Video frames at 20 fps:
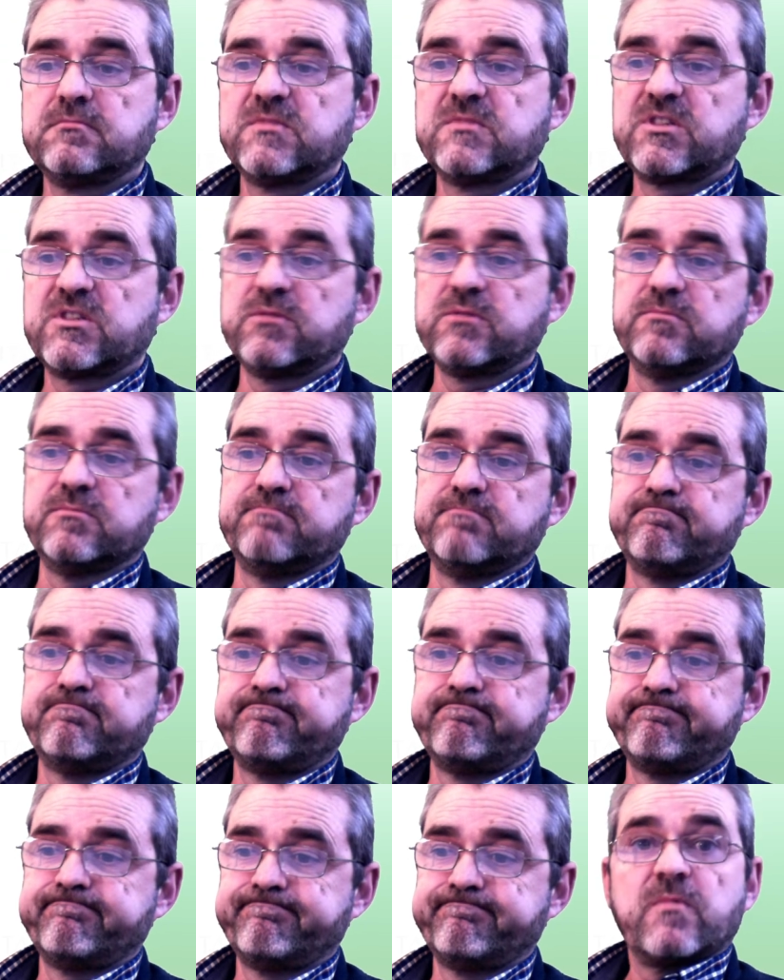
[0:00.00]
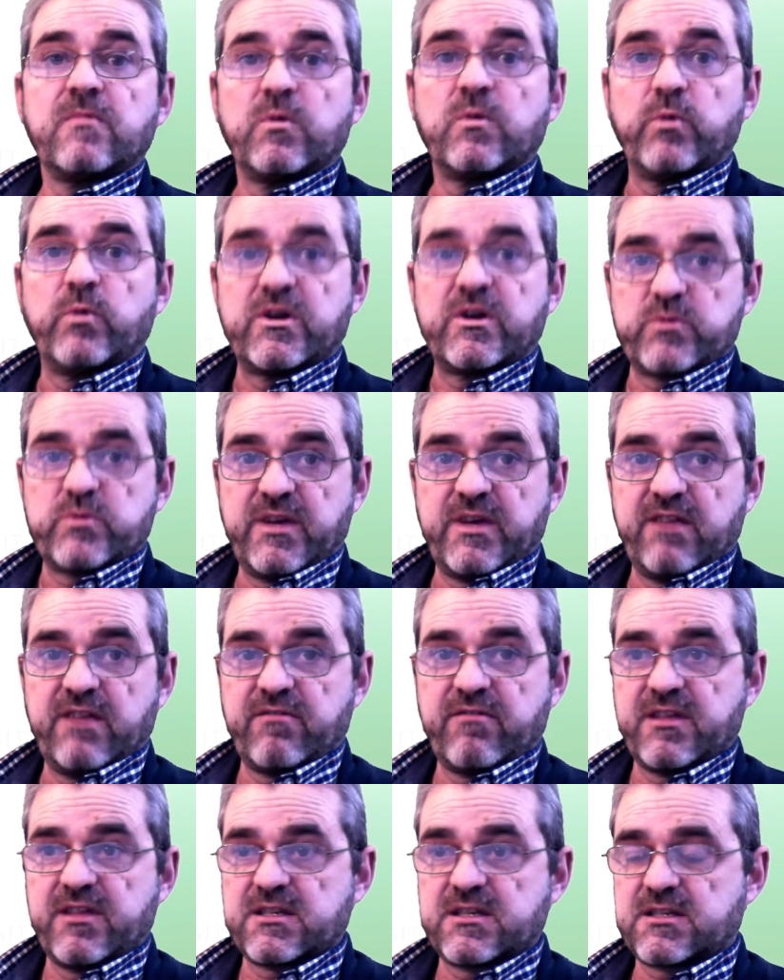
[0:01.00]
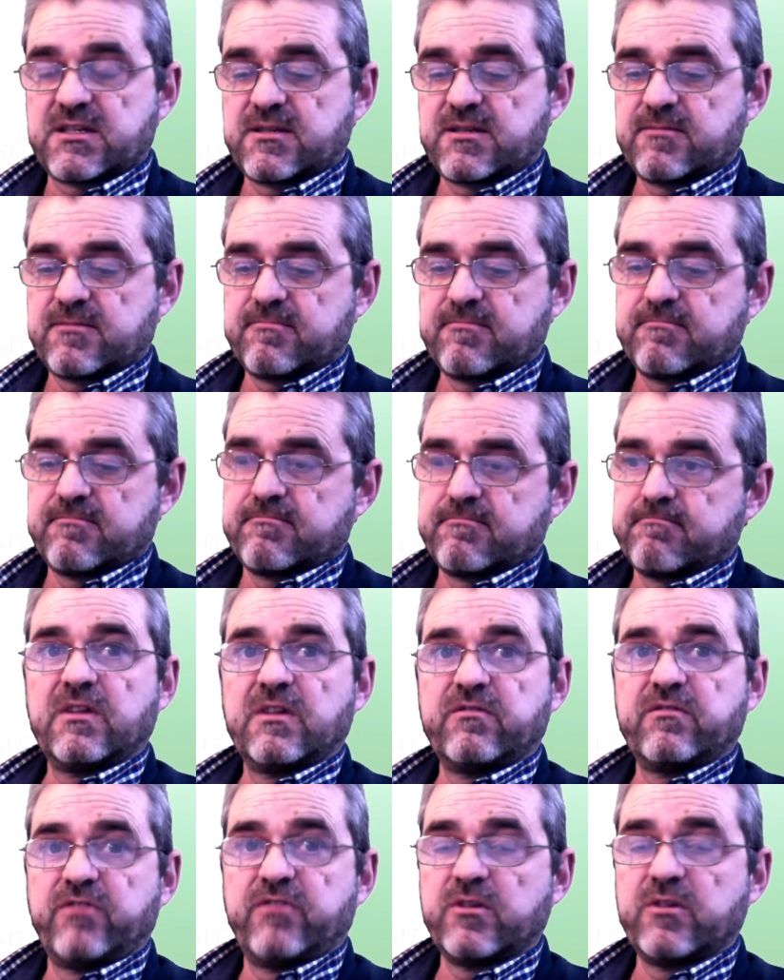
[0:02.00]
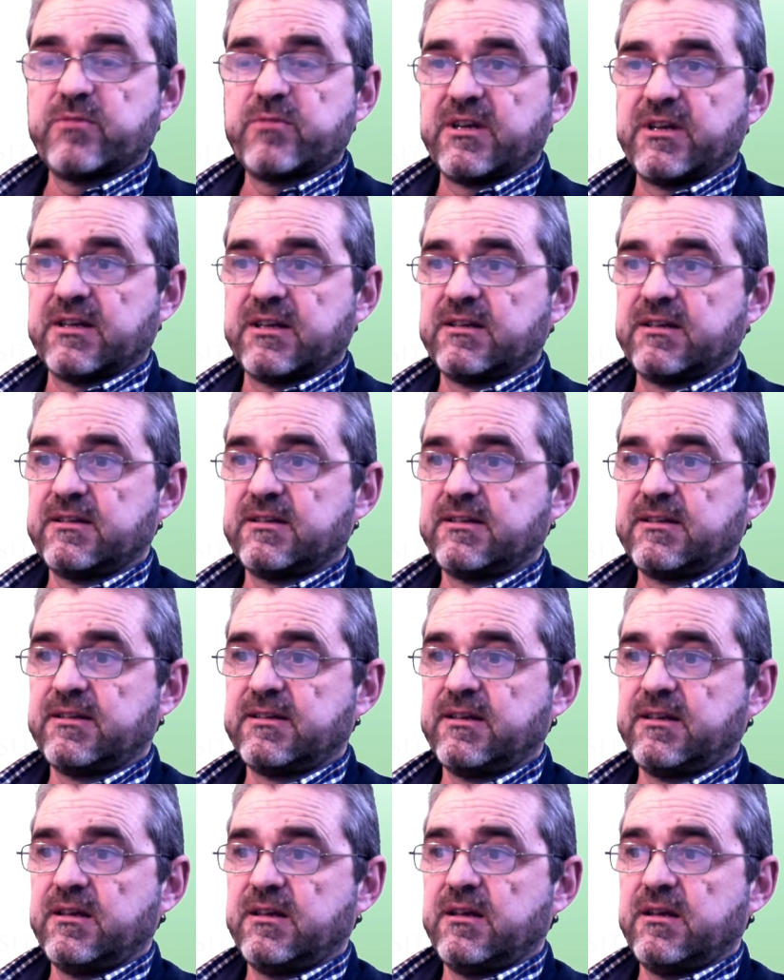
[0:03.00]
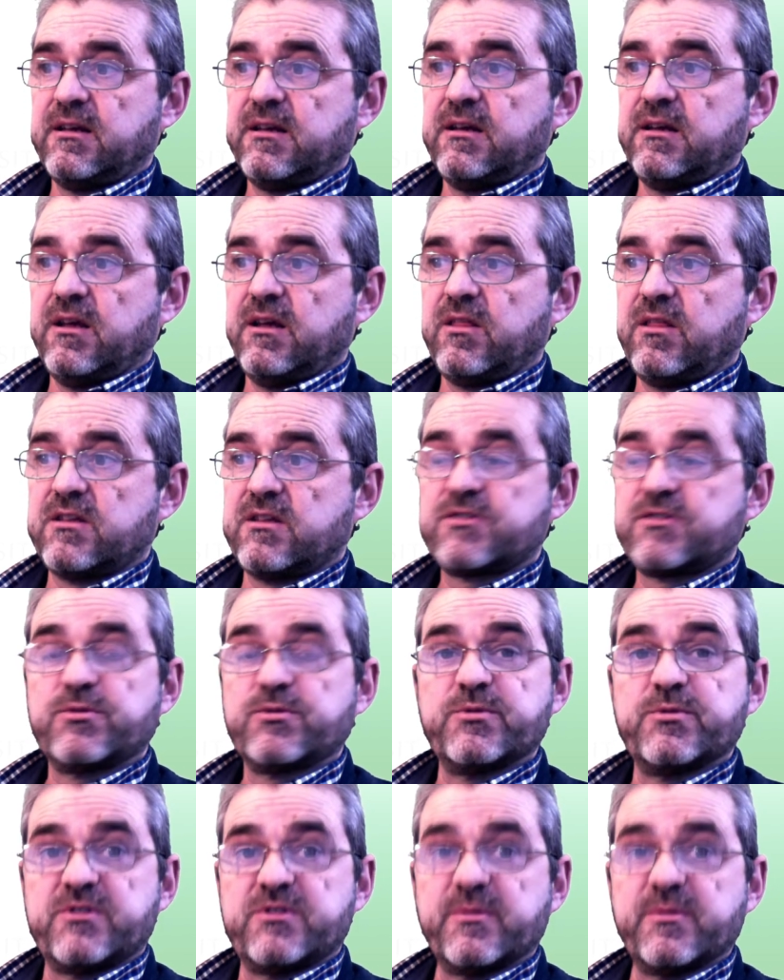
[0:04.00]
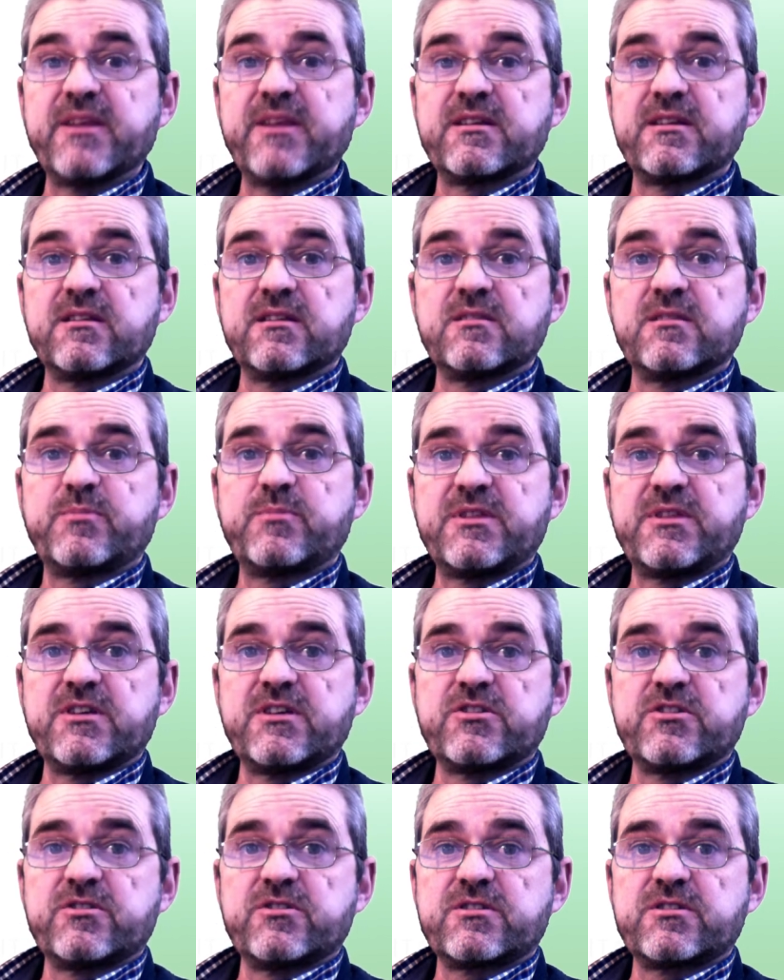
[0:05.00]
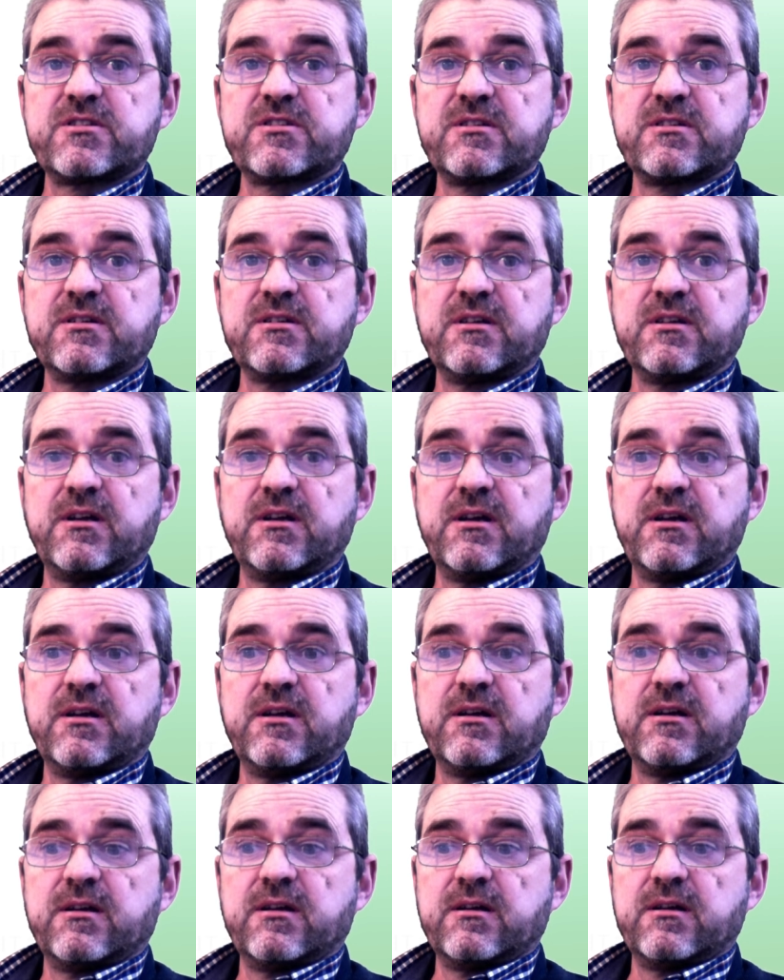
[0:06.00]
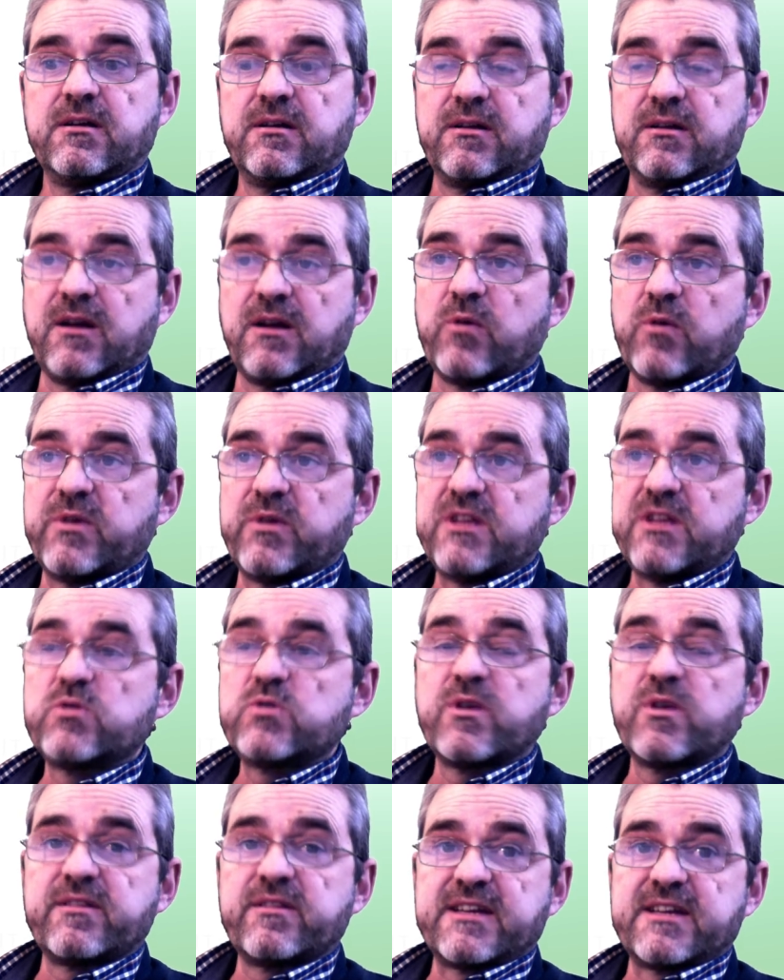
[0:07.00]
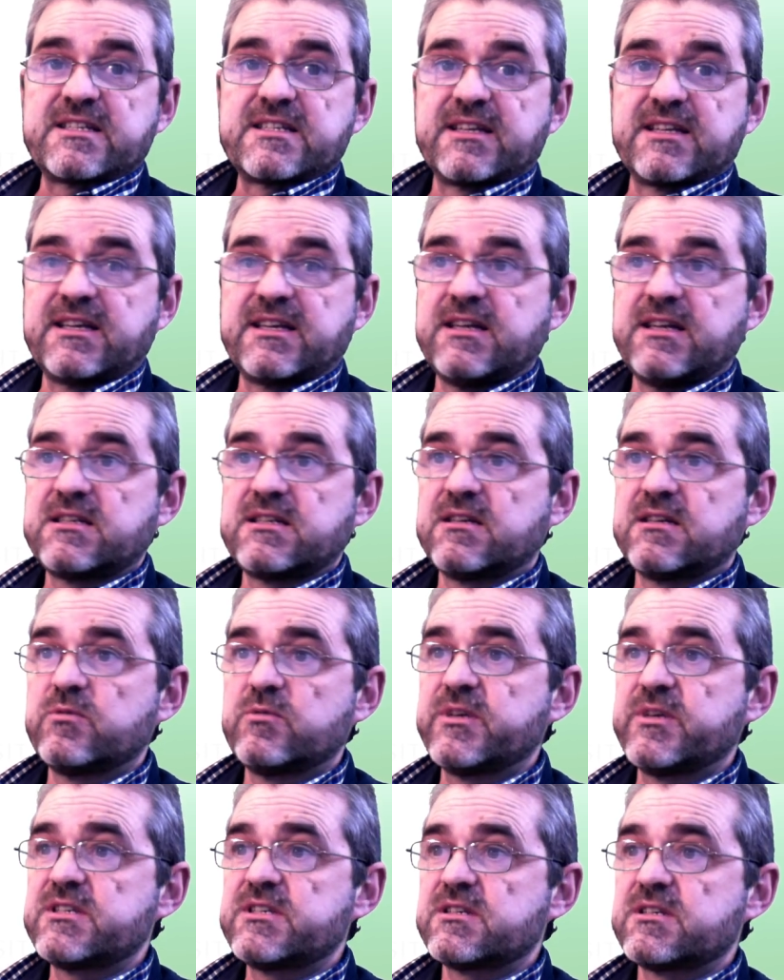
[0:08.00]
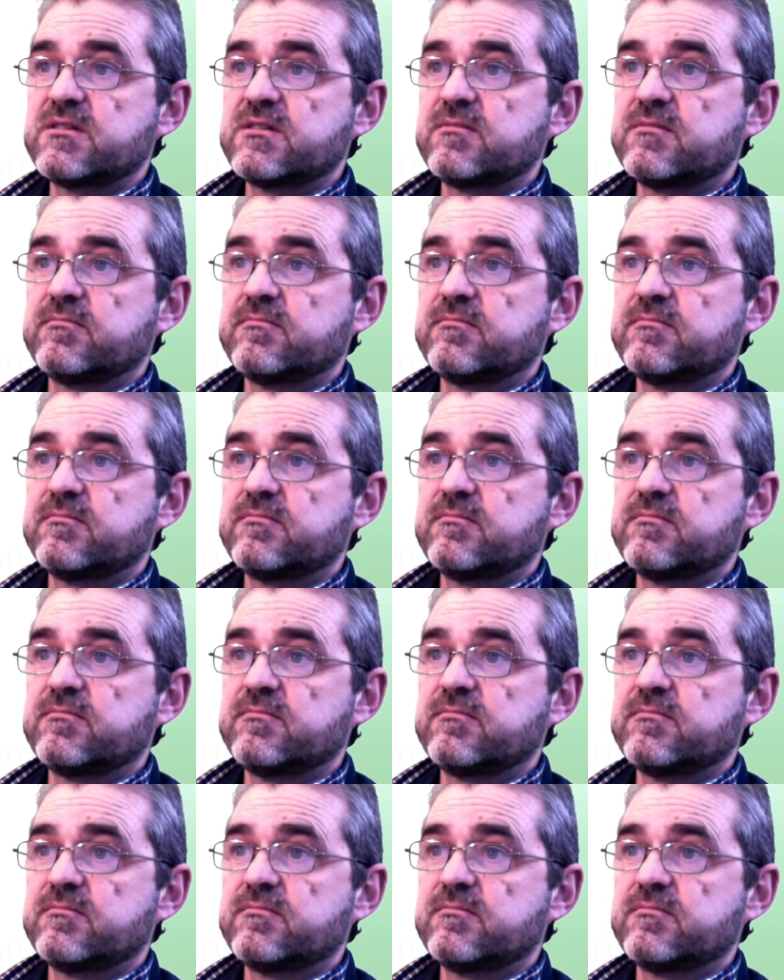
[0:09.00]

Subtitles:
So, once we have this formulae and these two geometric interpretations, now we need to address the case in which